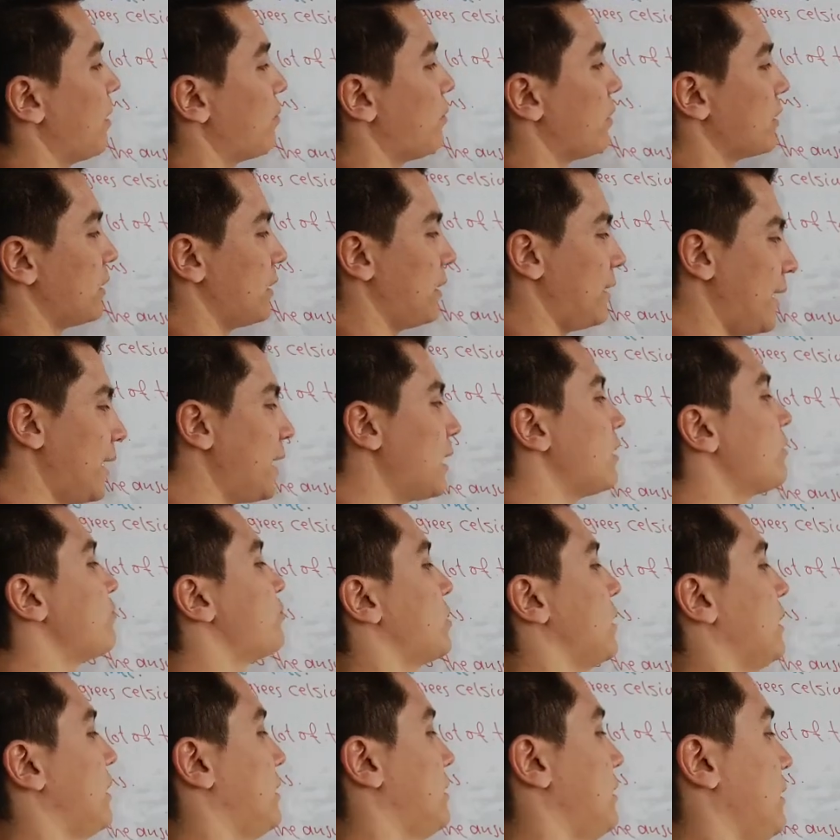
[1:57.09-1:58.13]
But in negative
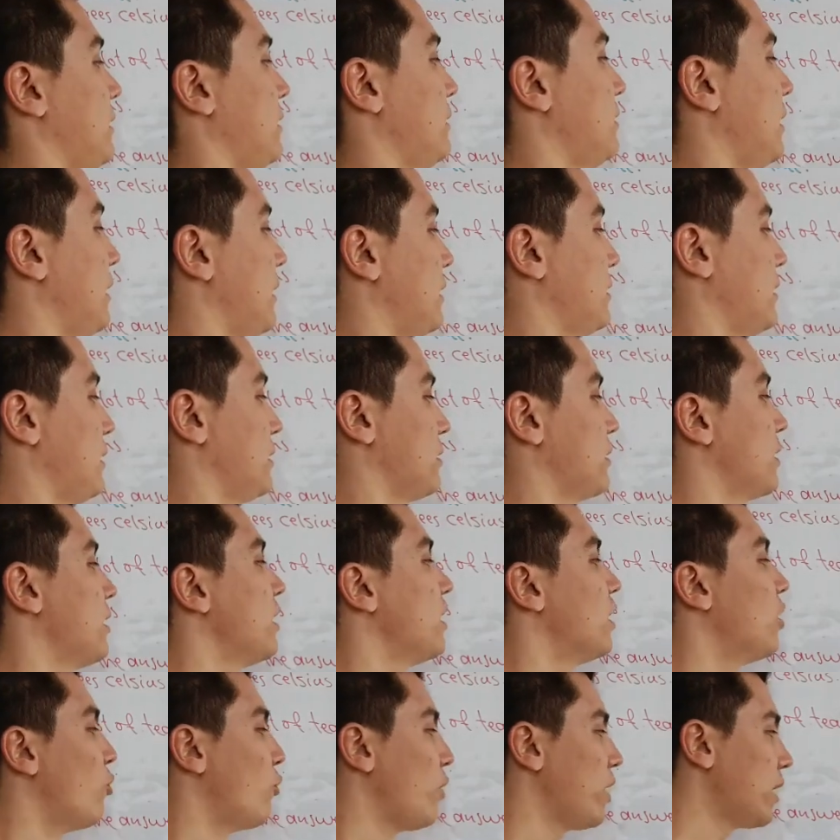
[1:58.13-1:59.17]
sentences,
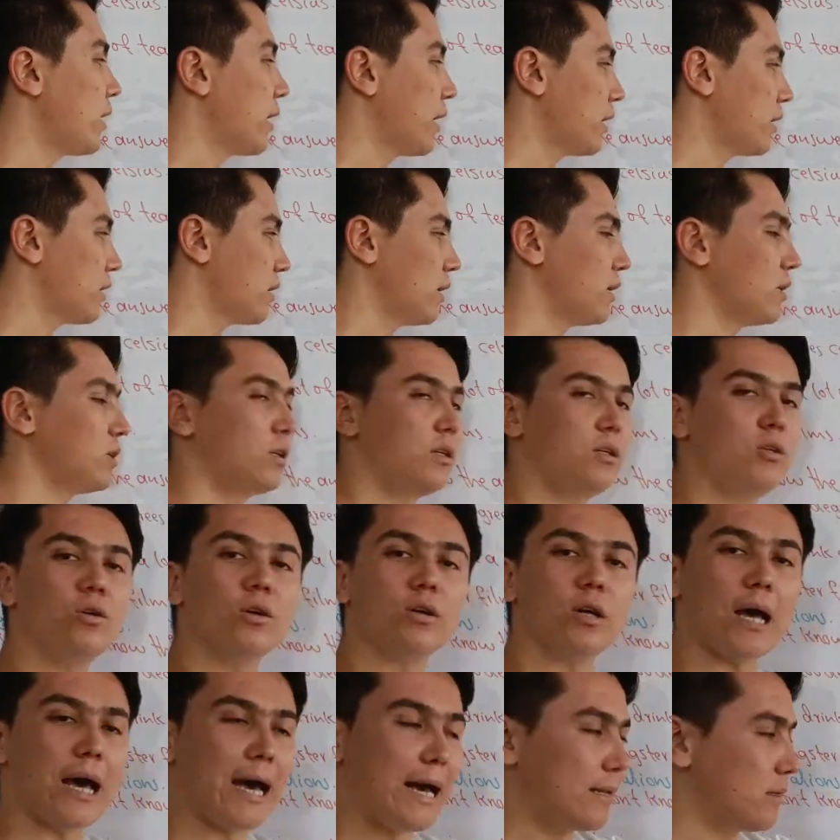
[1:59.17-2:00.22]

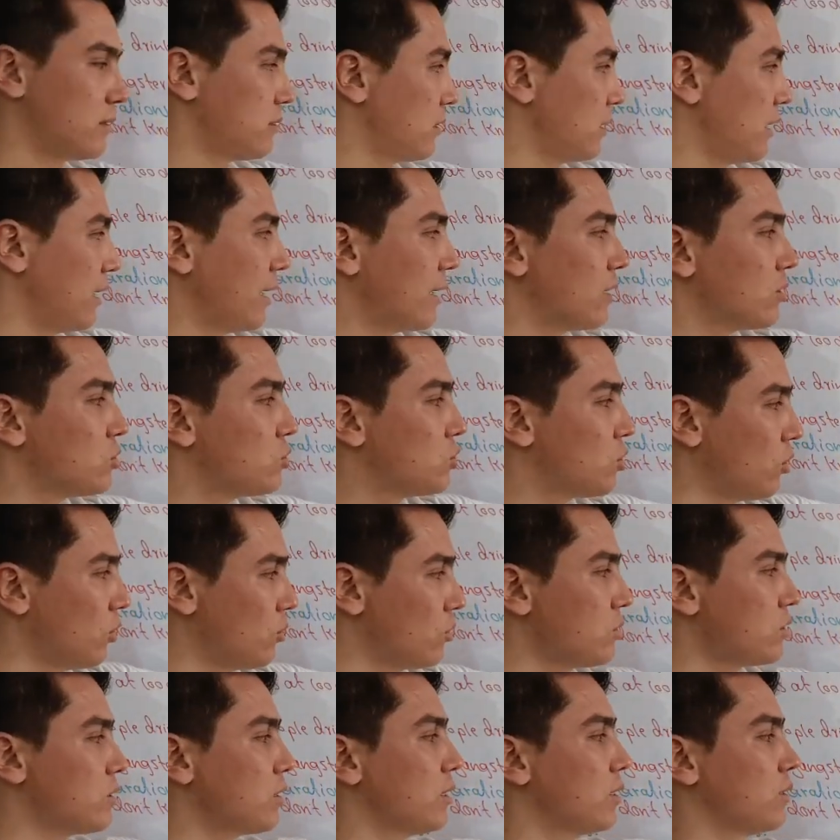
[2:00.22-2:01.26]
you add
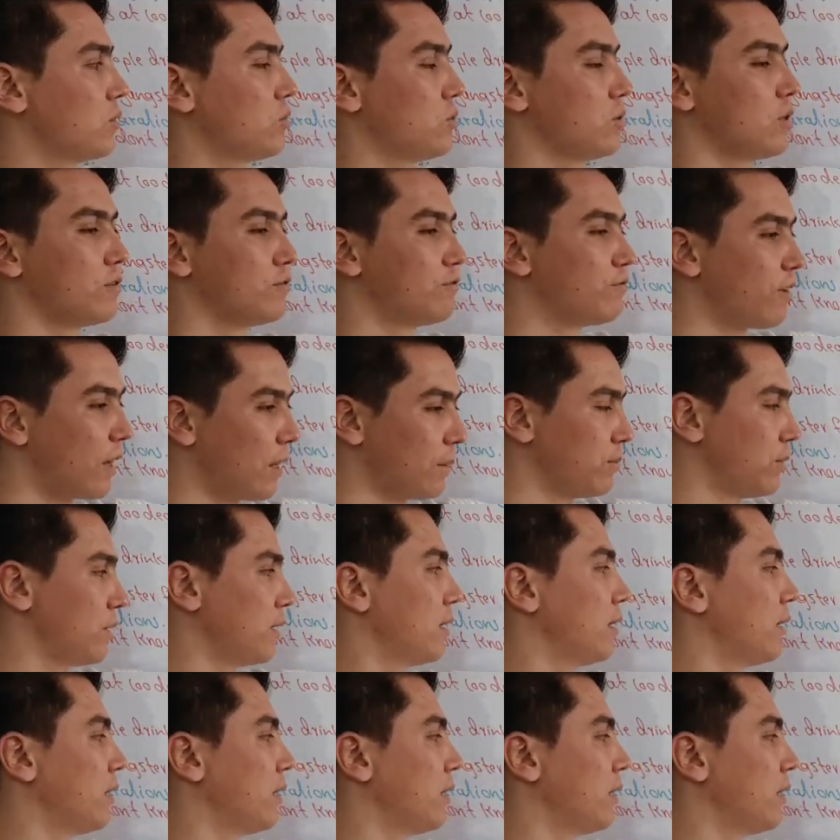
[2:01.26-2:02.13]
don't to the verb.